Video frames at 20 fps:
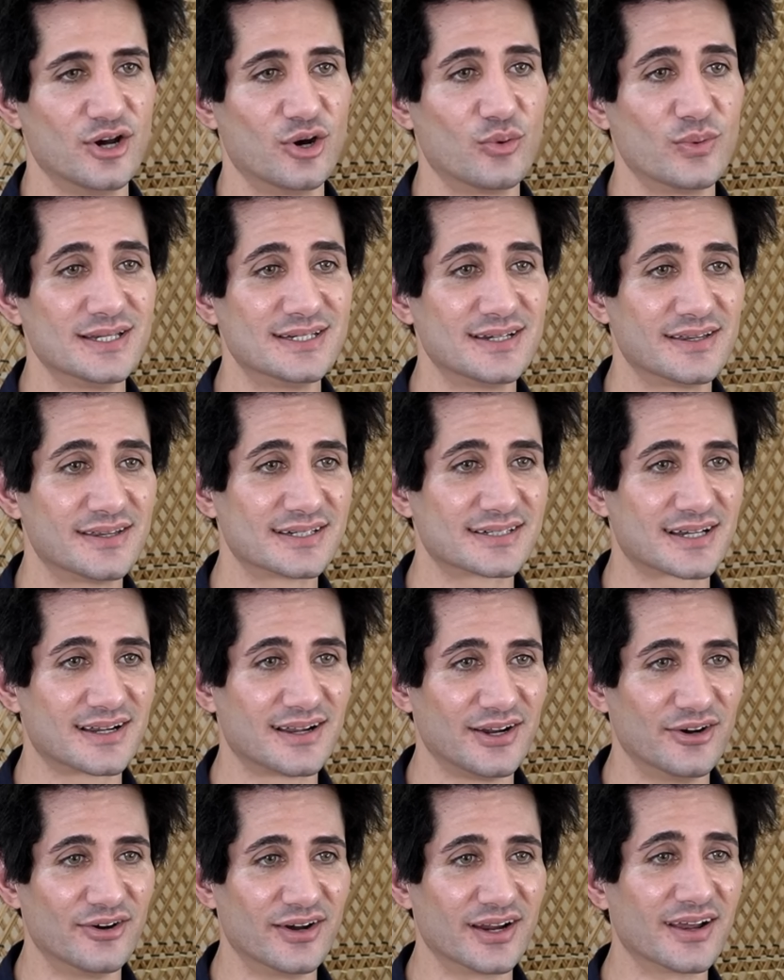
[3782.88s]
We did this
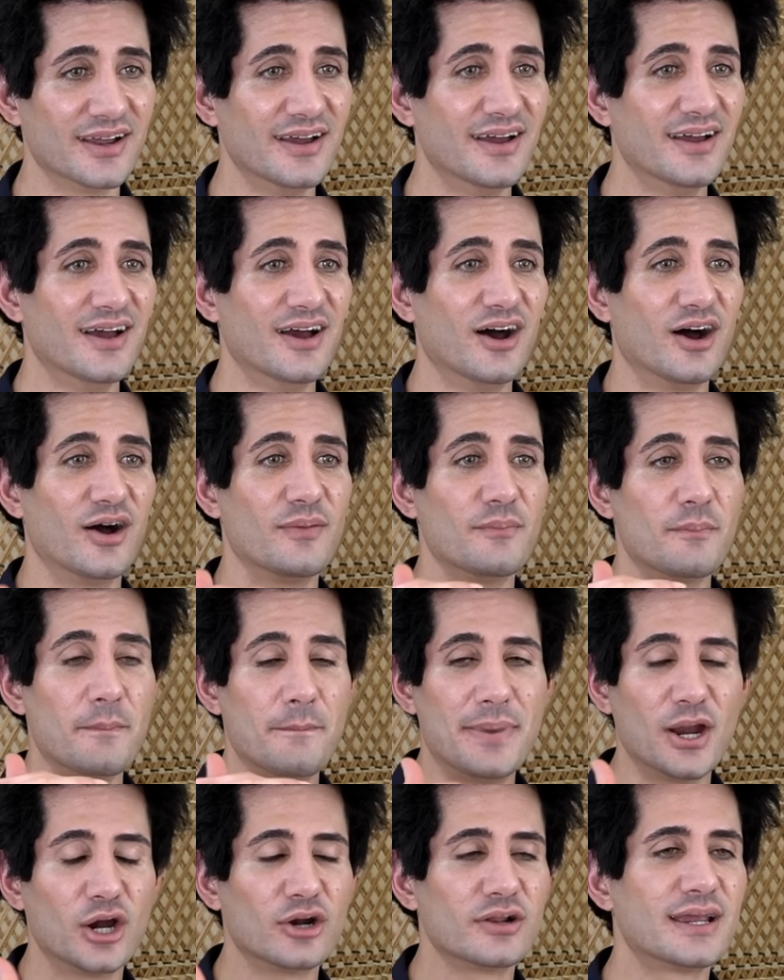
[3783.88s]
clearing.
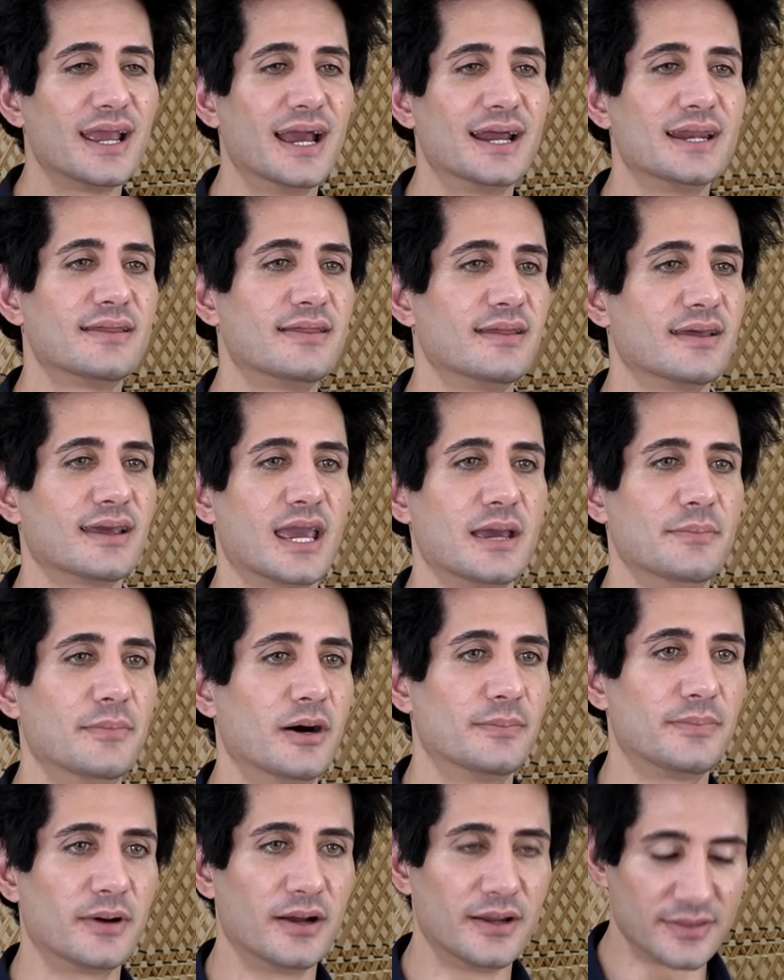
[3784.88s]
Barely anything came
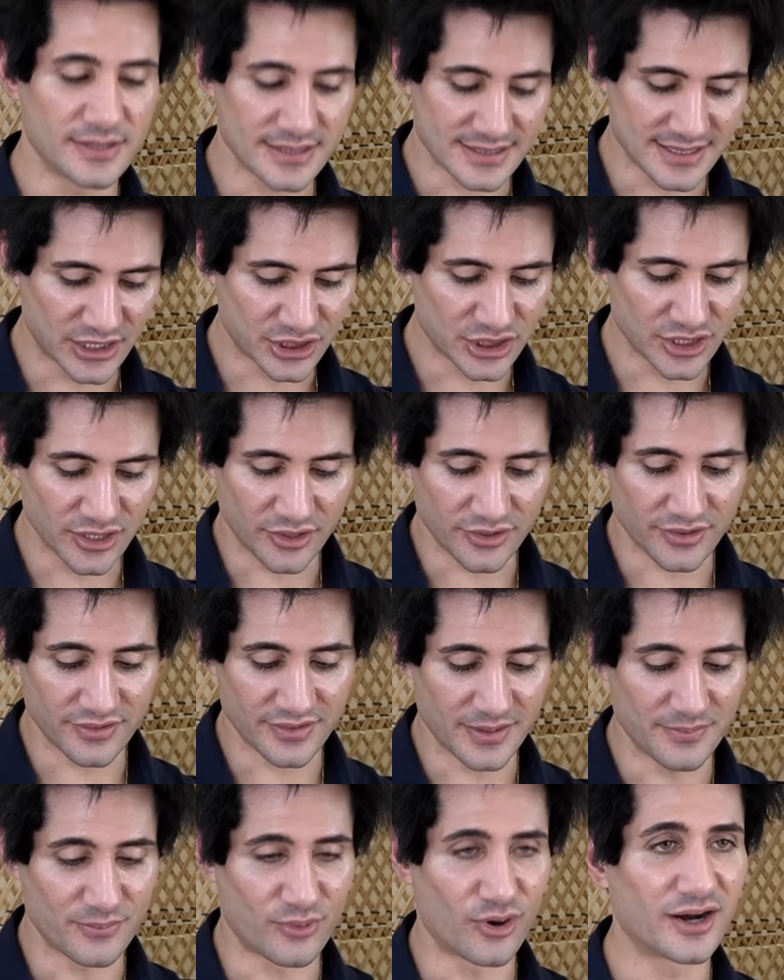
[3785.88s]
up in the session other
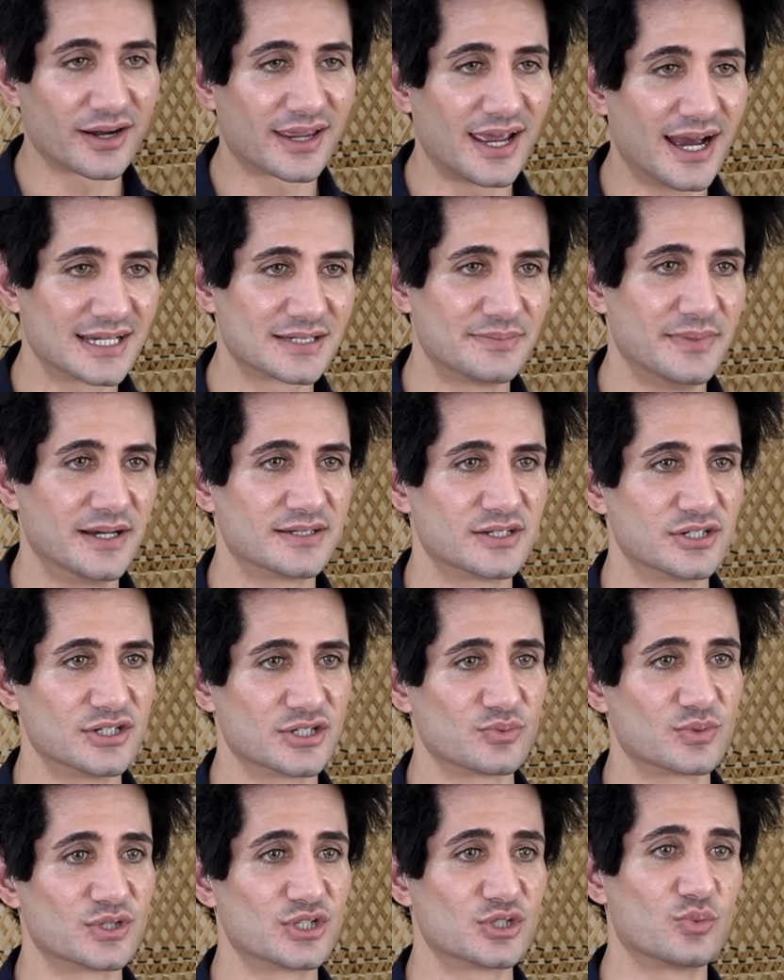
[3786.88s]
than broadcast messages,
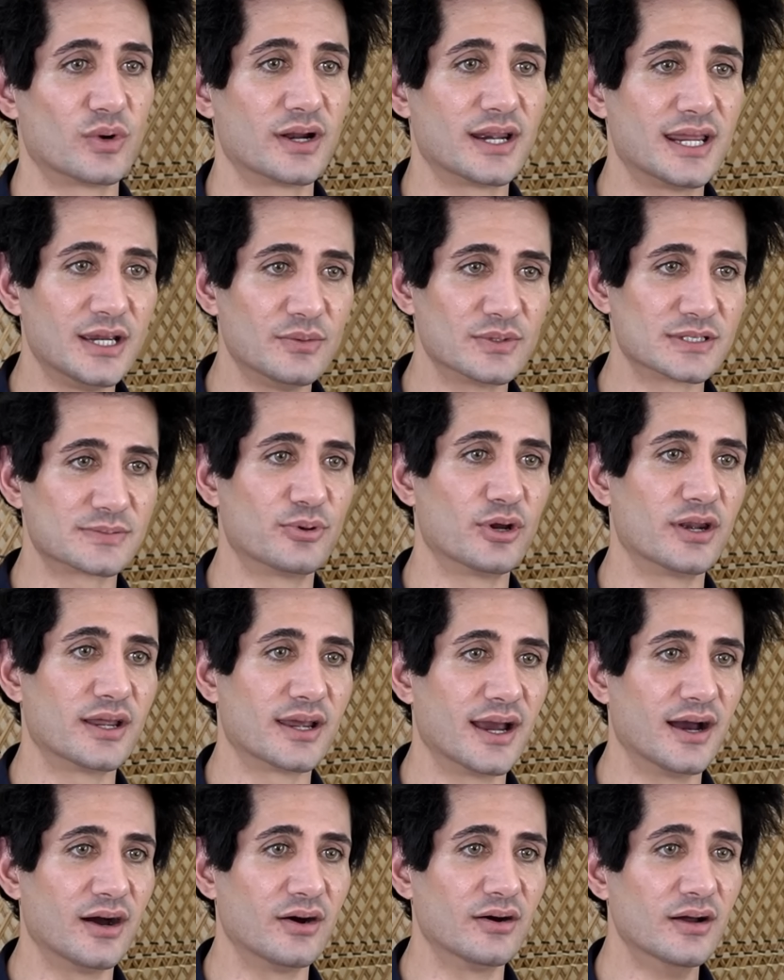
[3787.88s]
which is what he was putting
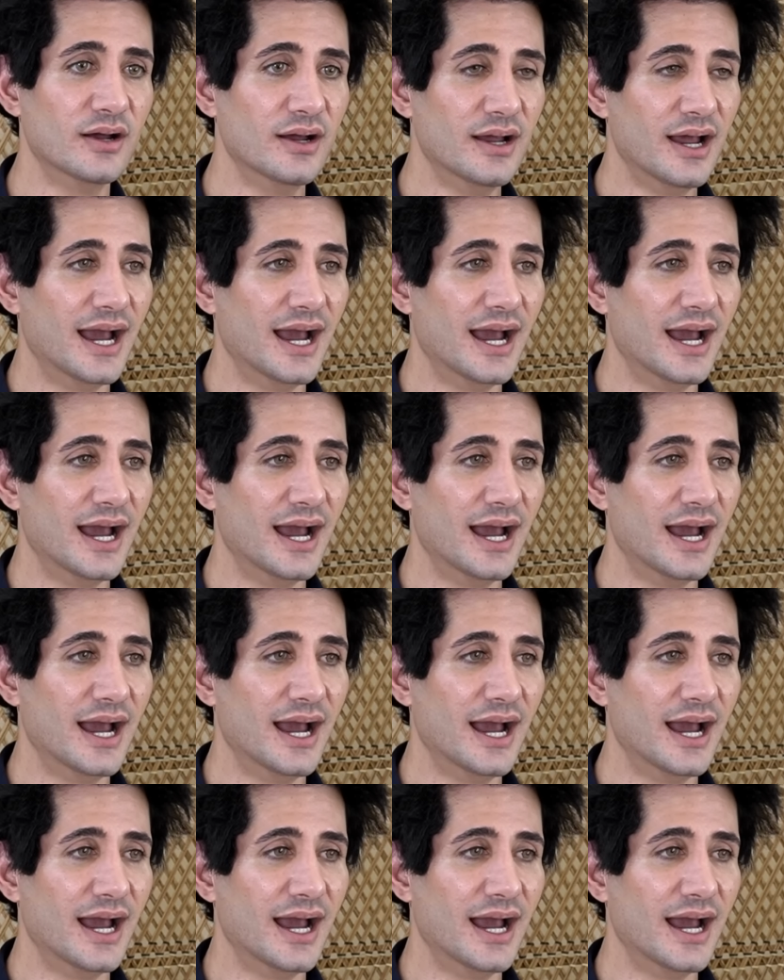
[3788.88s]
out.